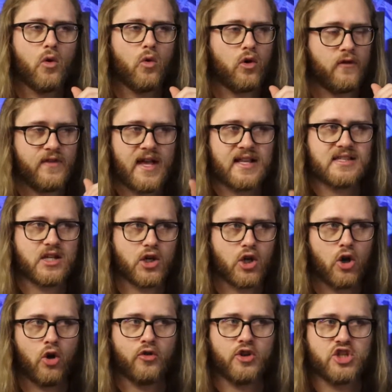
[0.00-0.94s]
well, if that's a
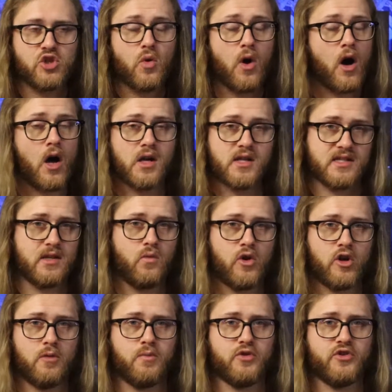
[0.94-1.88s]
goal that you honestly
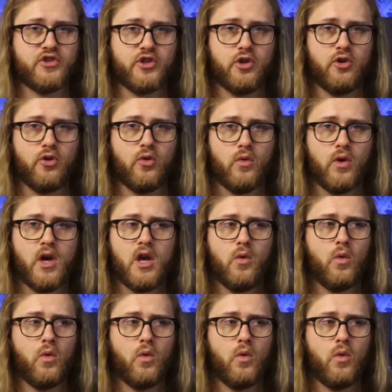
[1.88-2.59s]
want to pursue,